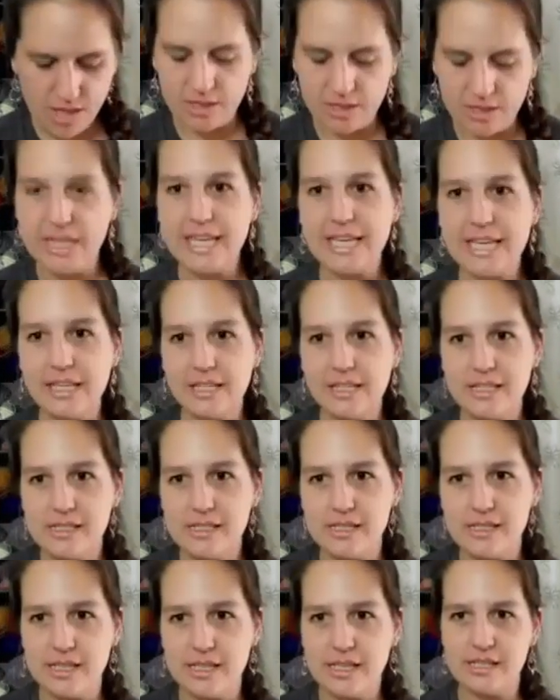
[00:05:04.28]
Like
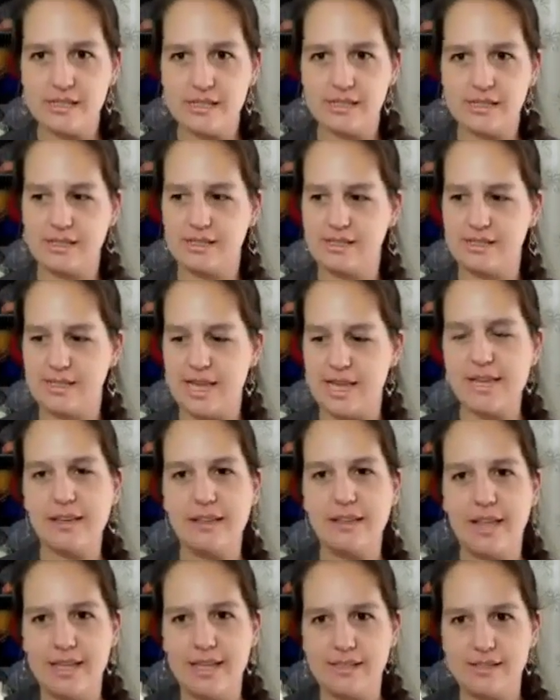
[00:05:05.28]
this is the stained
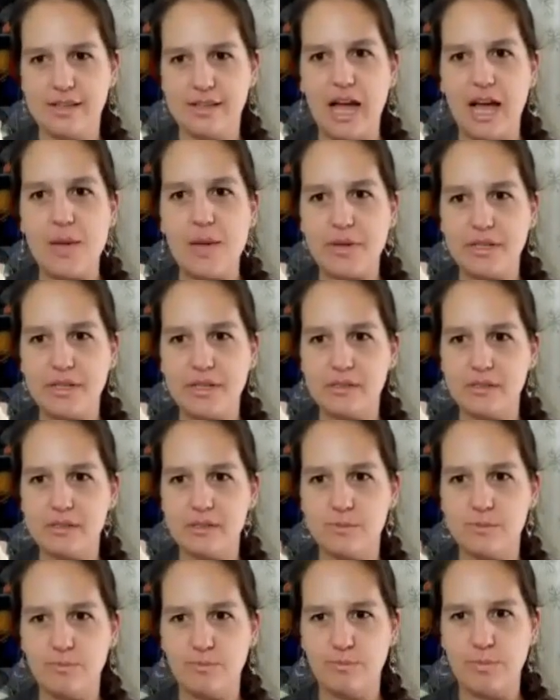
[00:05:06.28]
glass
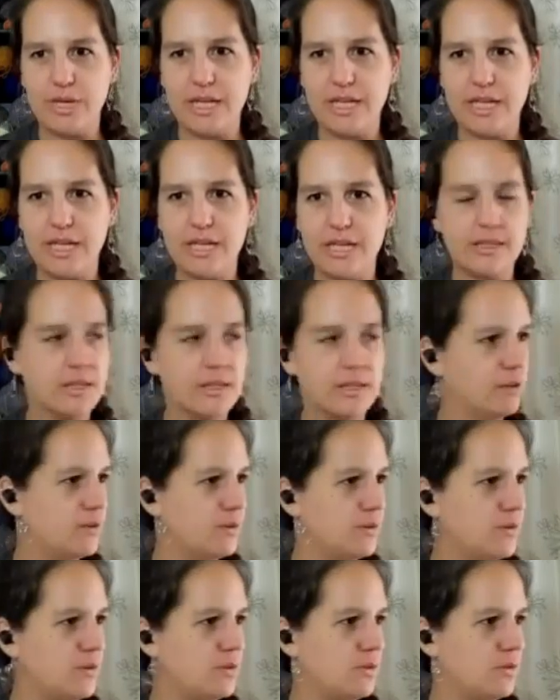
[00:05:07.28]
diamonds beanie that
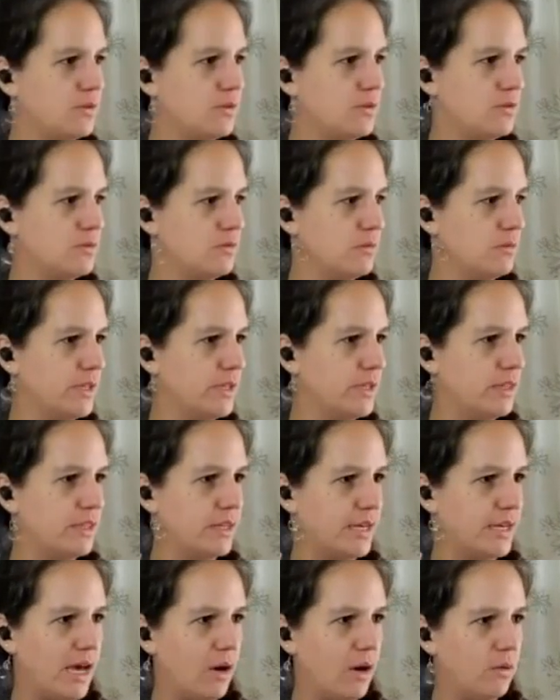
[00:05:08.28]
goes with the
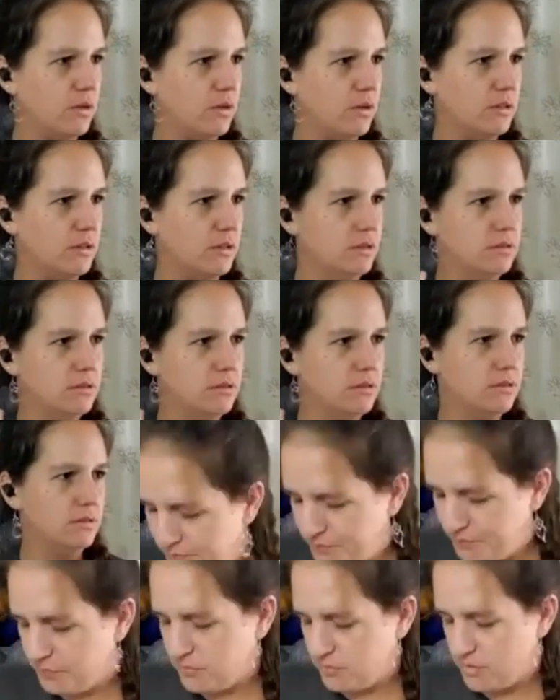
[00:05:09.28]
cowl
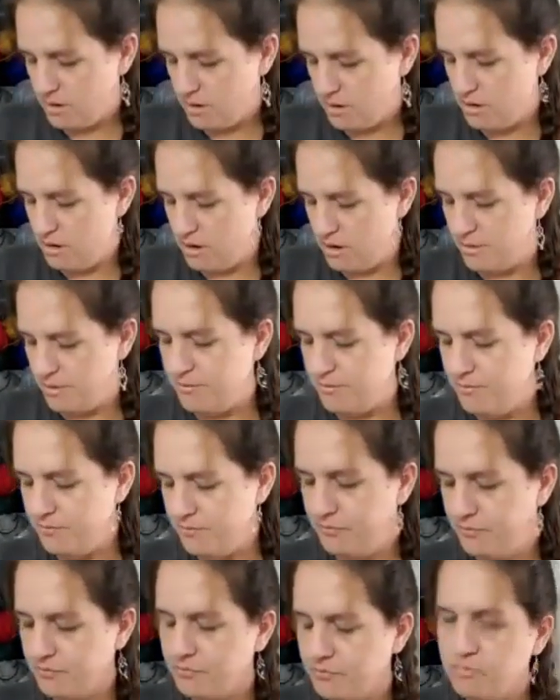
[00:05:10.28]

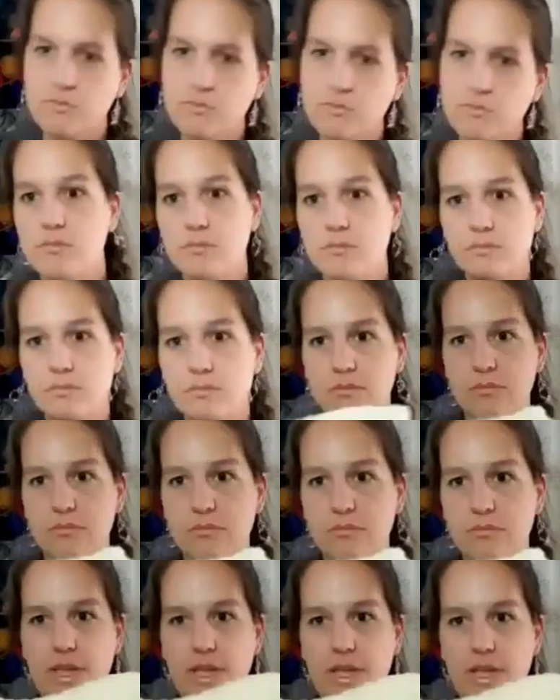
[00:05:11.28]

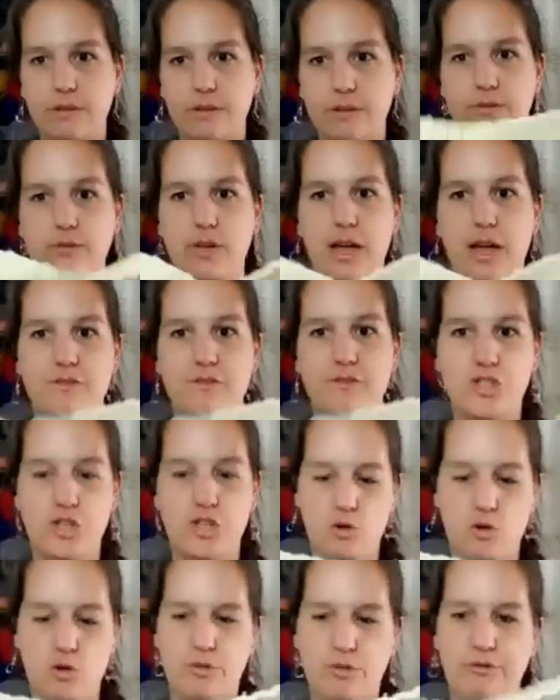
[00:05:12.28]
that I've
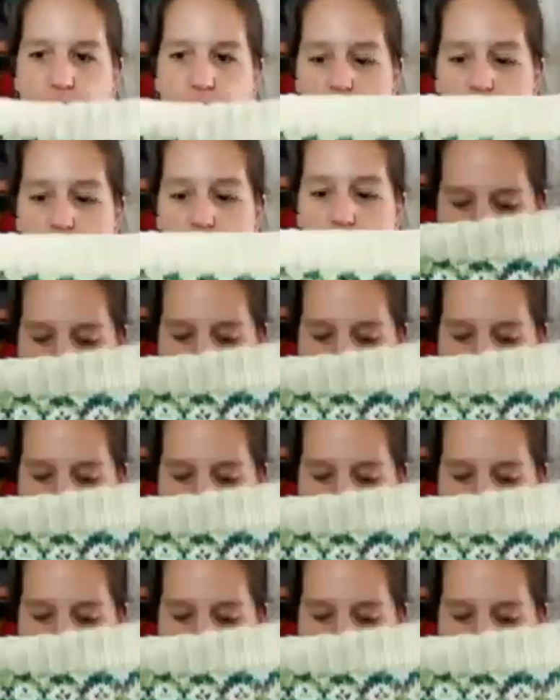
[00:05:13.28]
shown before.